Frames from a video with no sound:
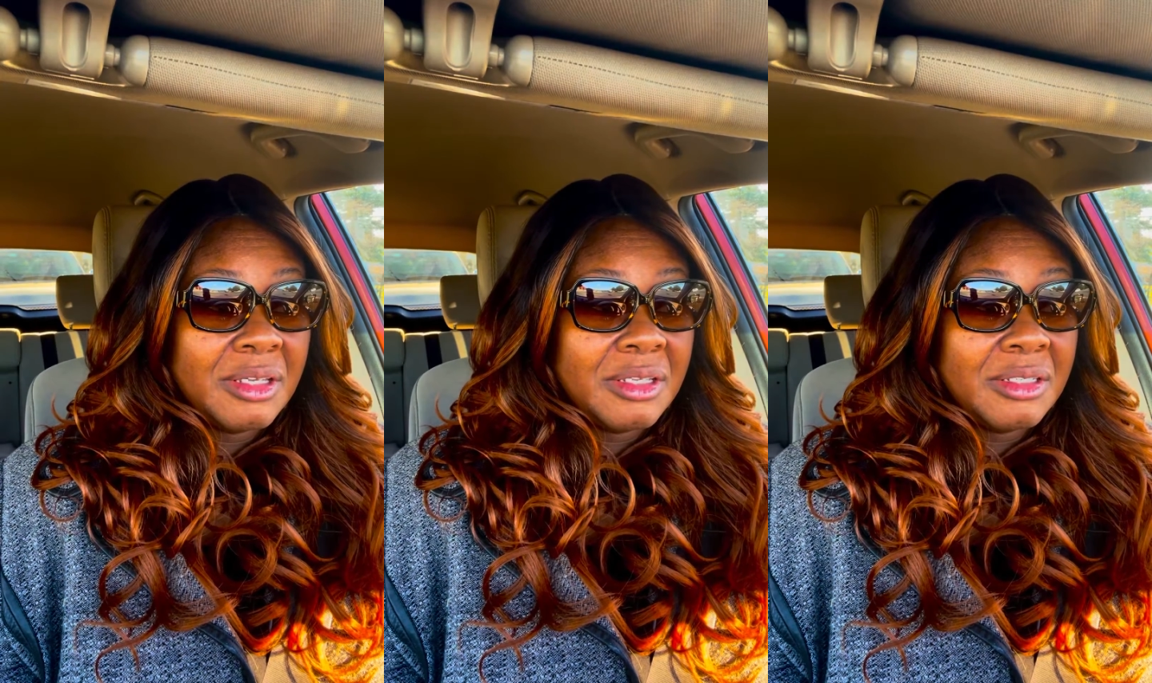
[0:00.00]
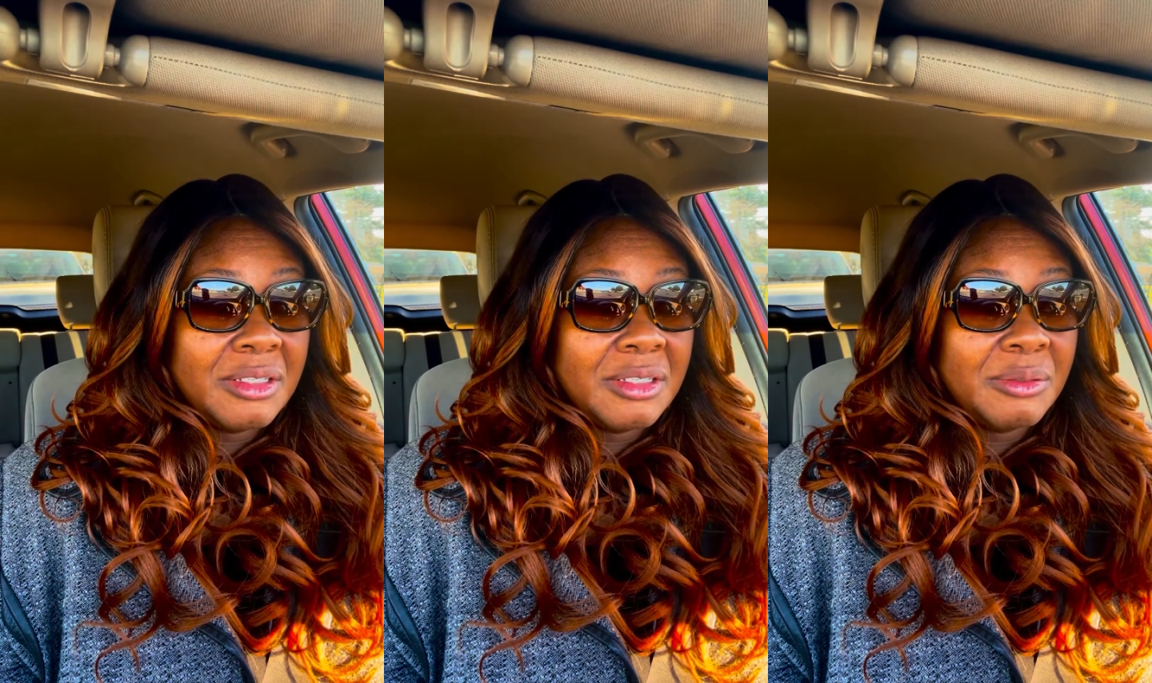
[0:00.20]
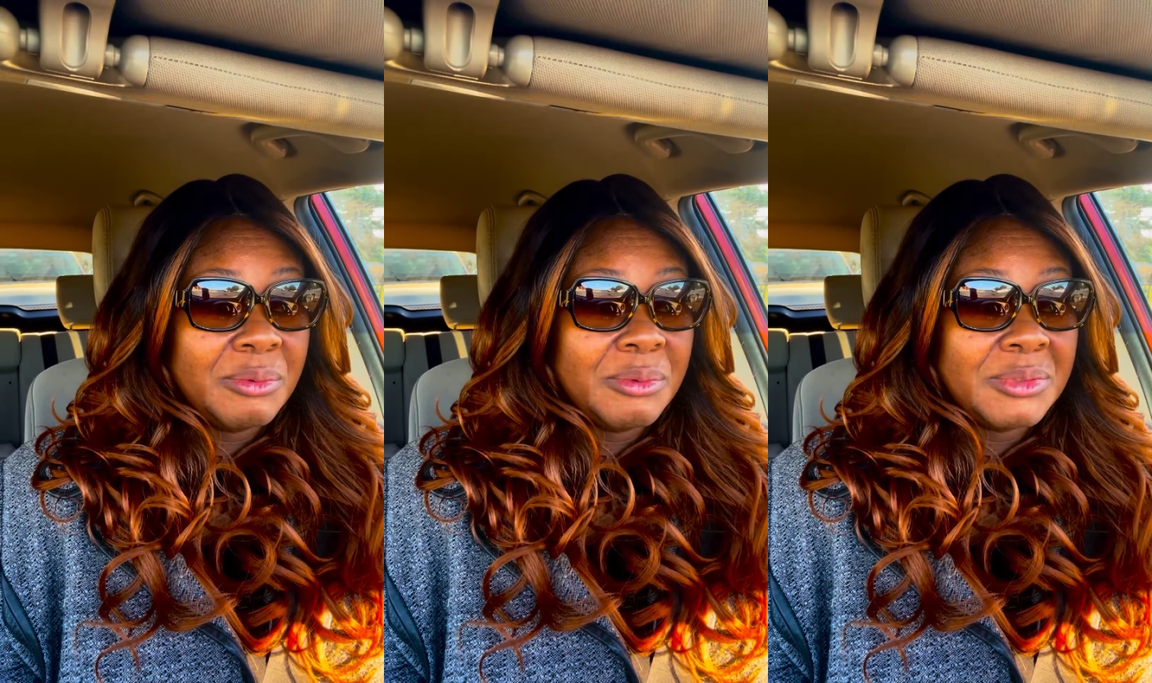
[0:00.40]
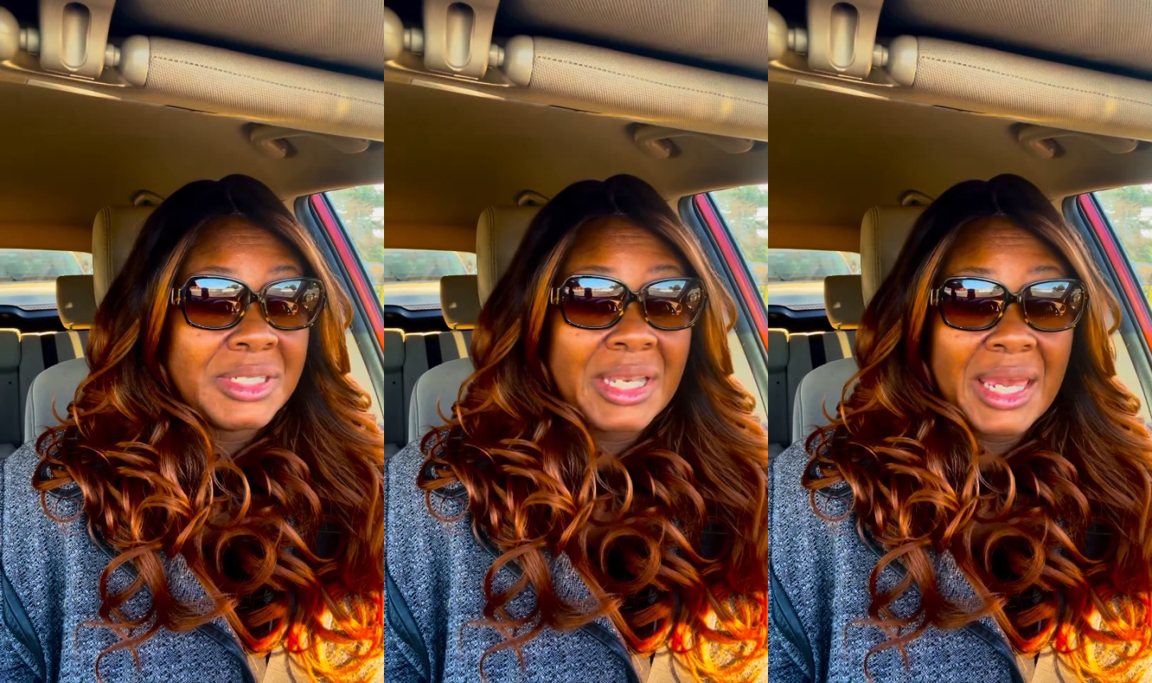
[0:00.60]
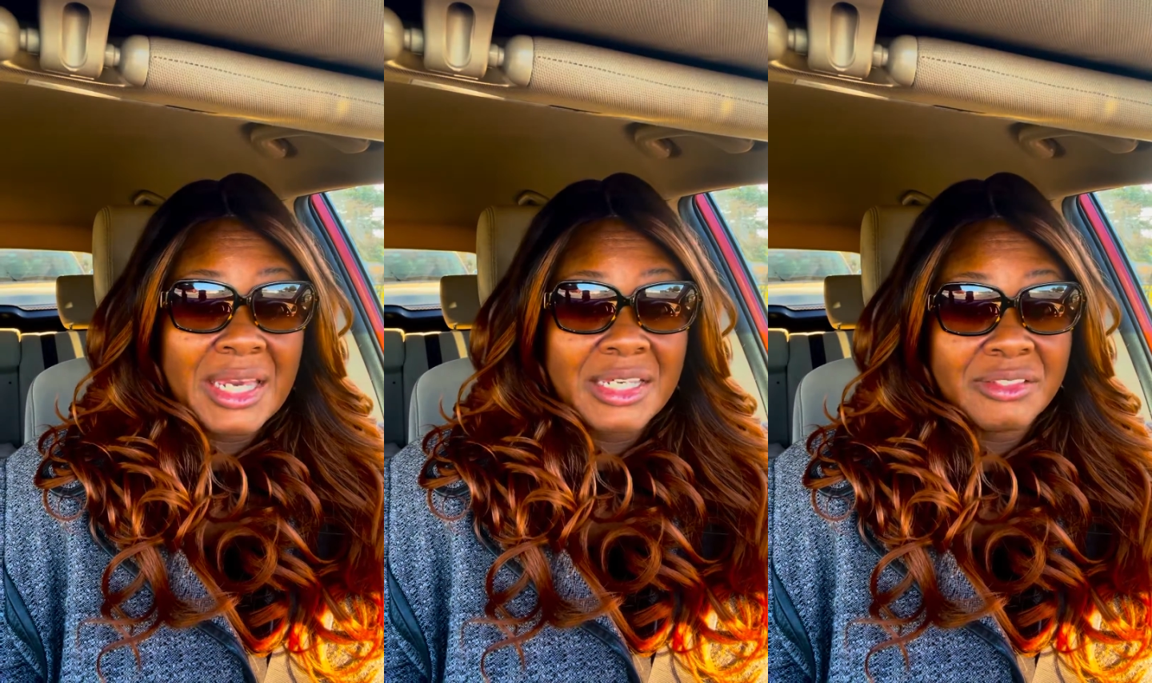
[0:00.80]
what was it,
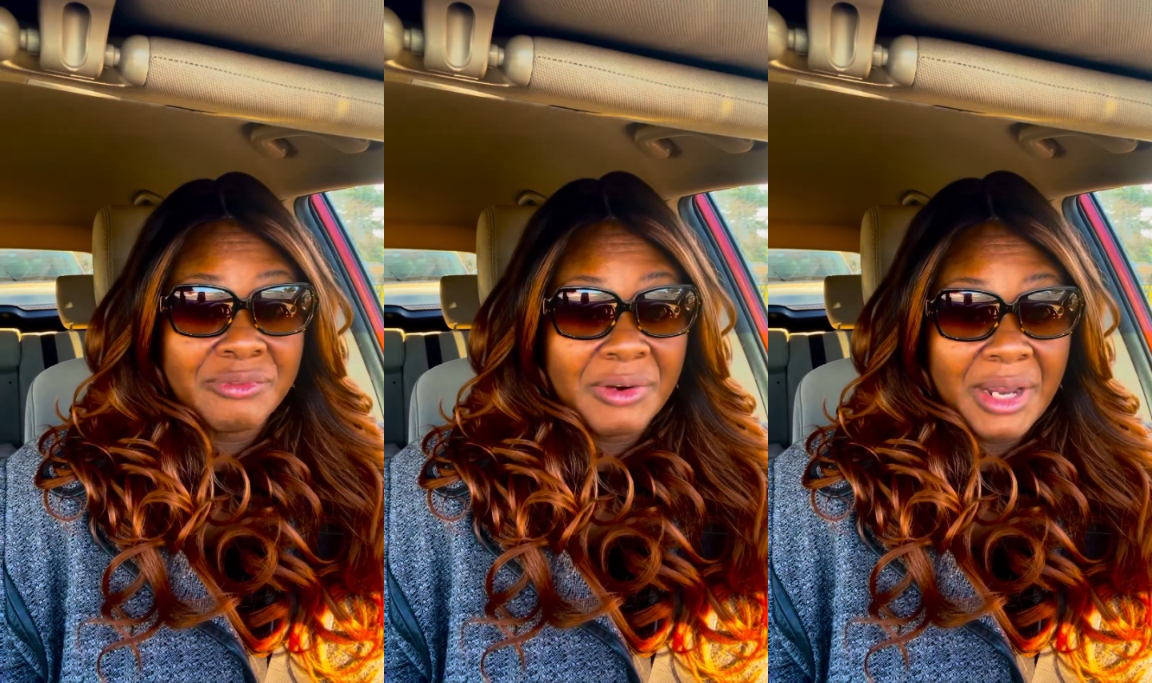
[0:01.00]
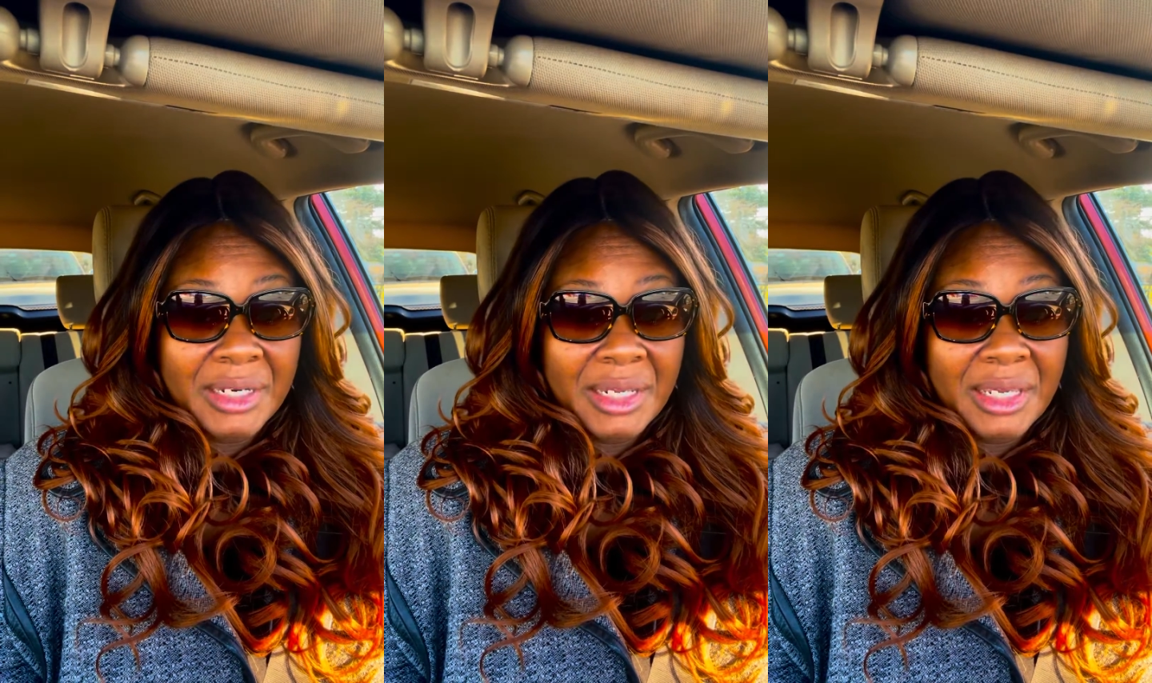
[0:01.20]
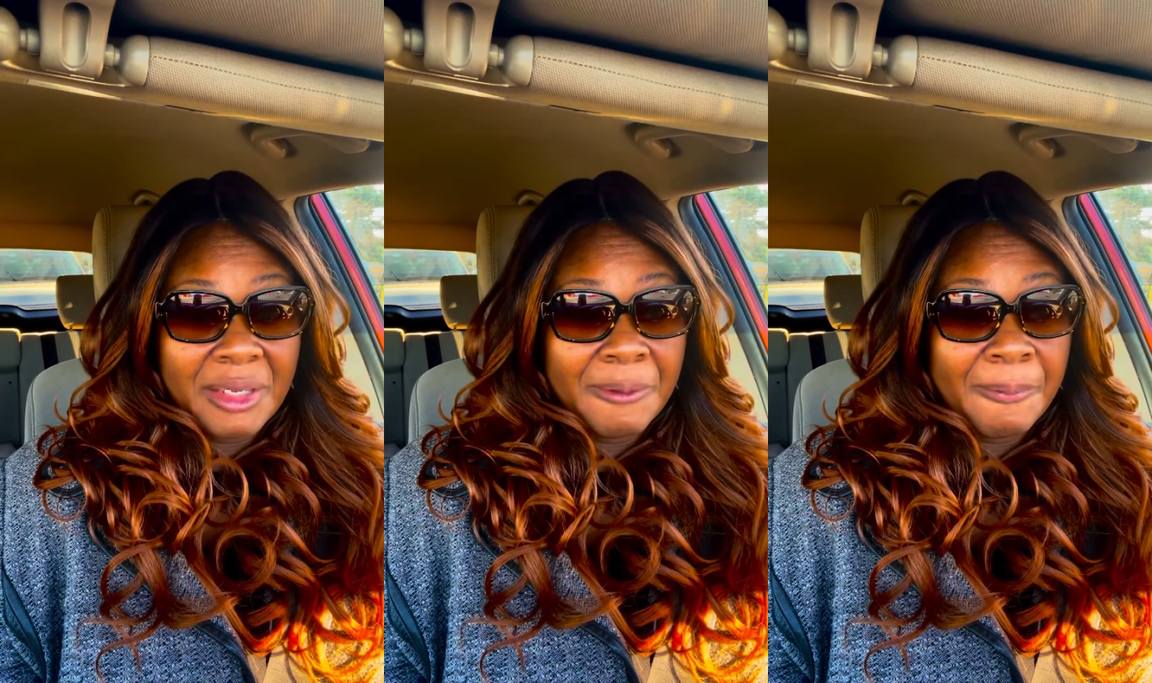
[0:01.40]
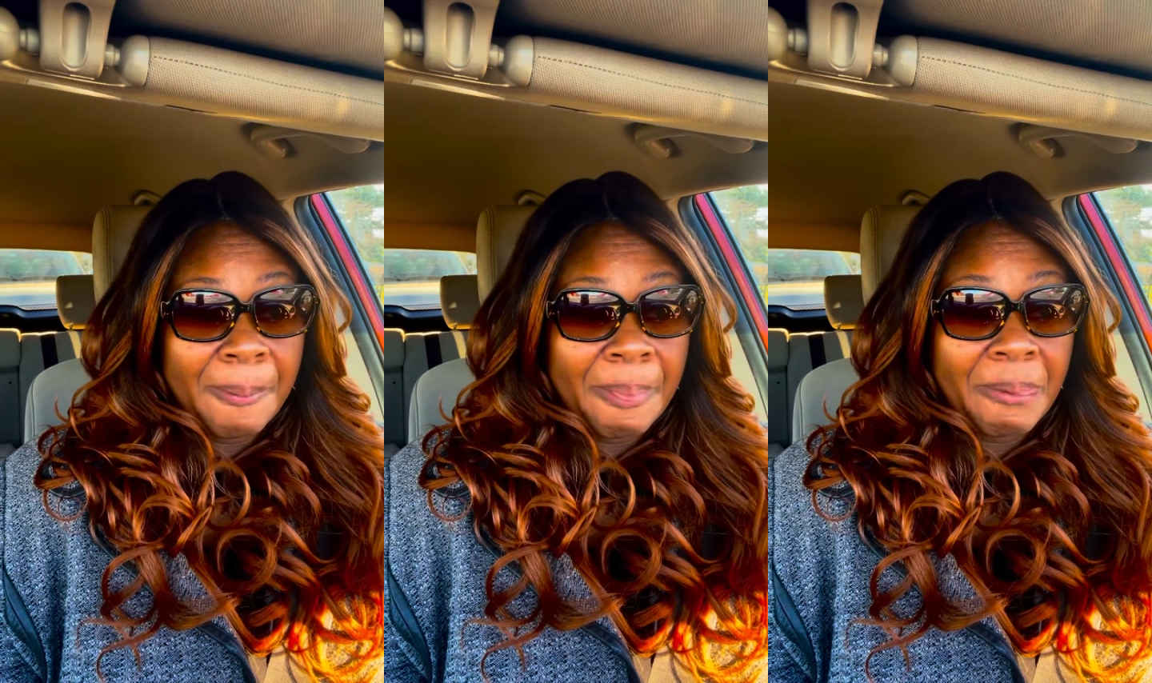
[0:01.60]
last Friday?